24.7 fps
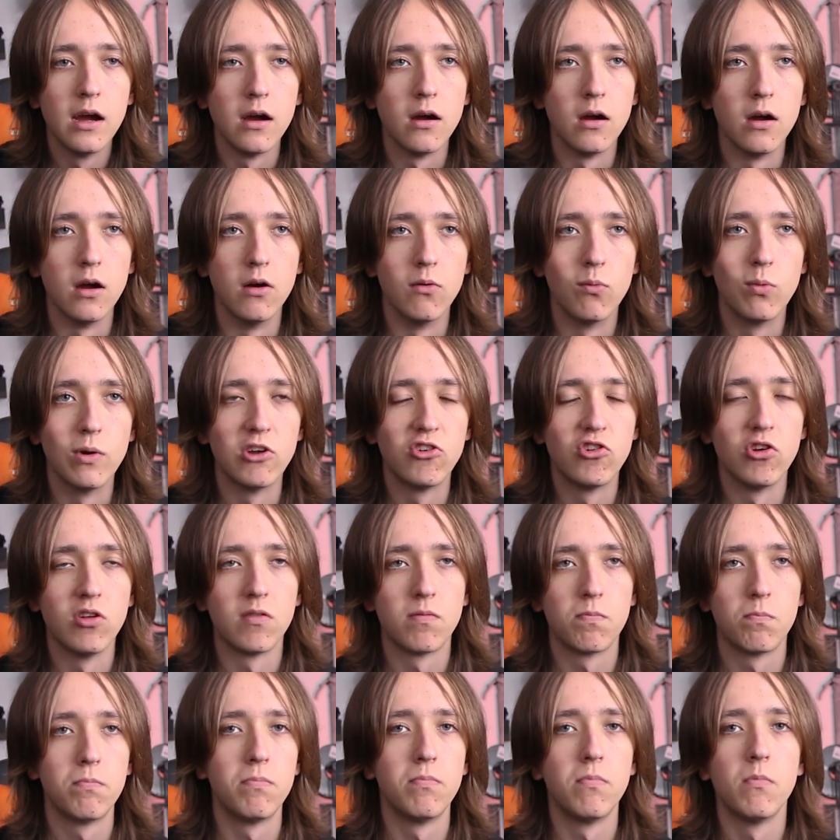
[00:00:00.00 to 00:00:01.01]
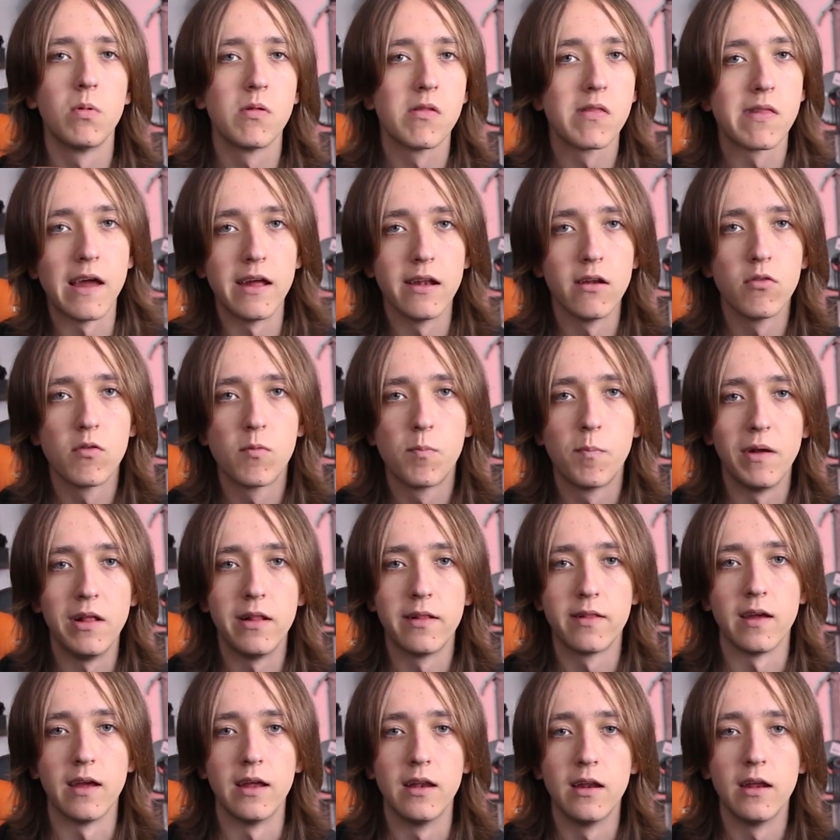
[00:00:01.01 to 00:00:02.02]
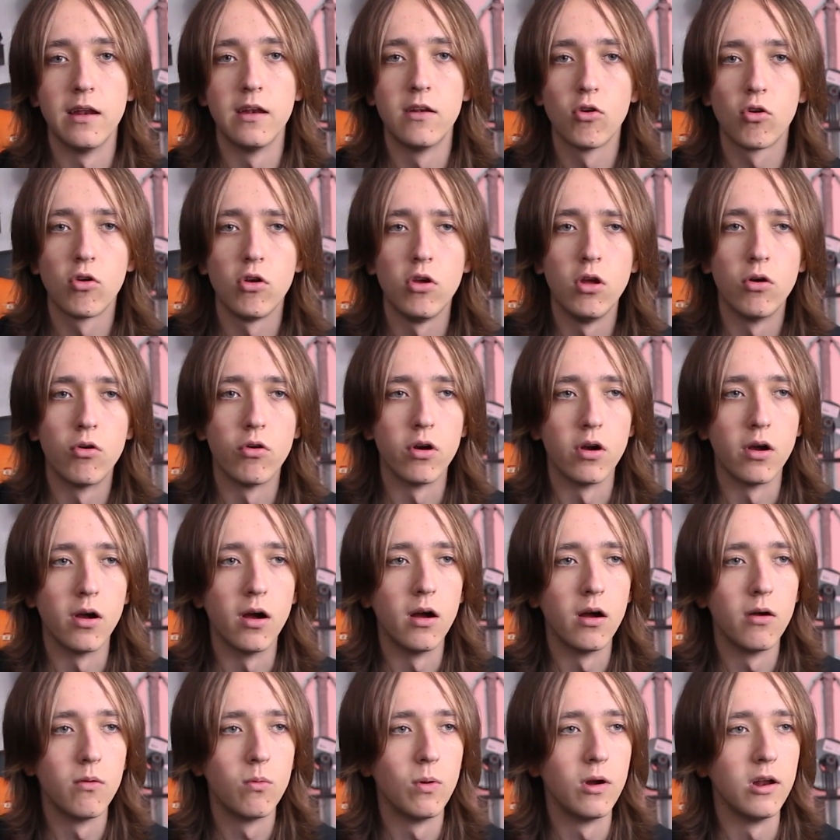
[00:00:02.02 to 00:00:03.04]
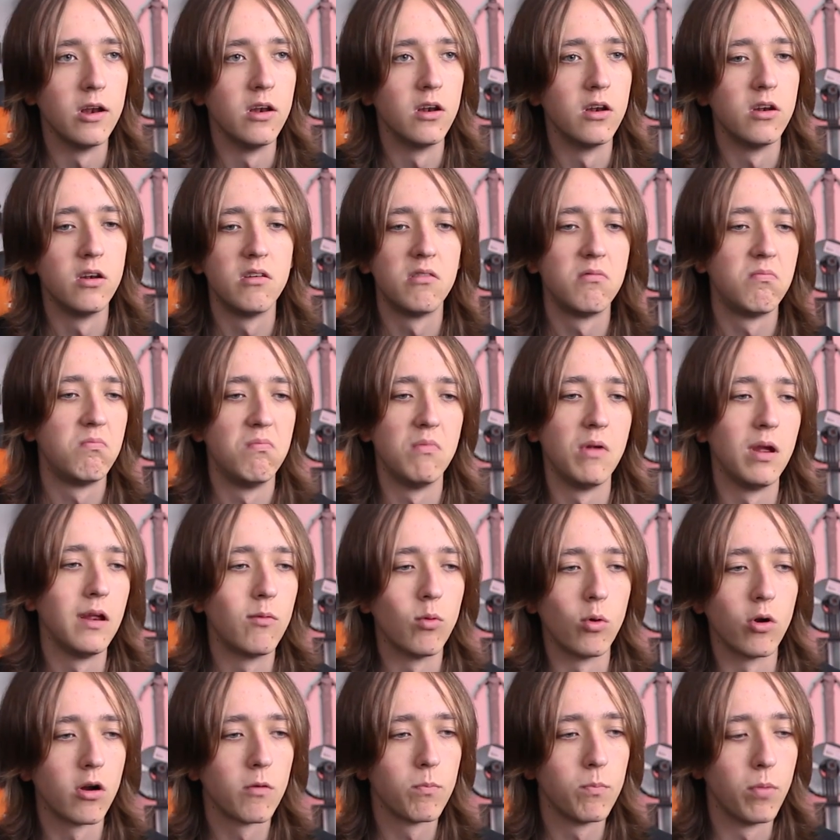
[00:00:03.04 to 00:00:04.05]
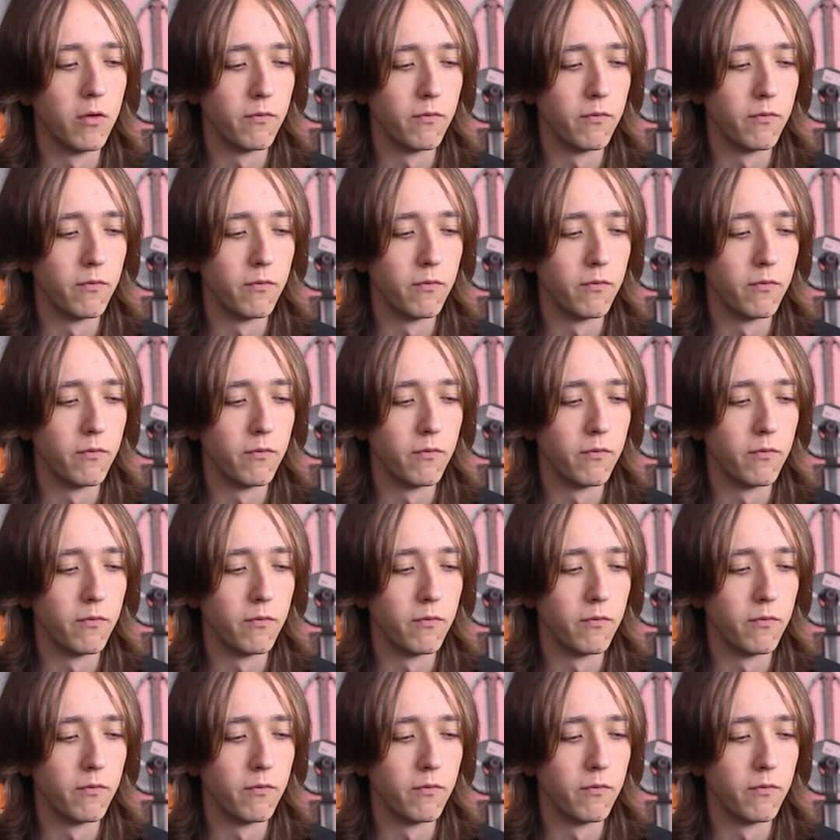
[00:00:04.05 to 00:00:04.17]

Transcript: uh, which is standard built-in into Cura when it worked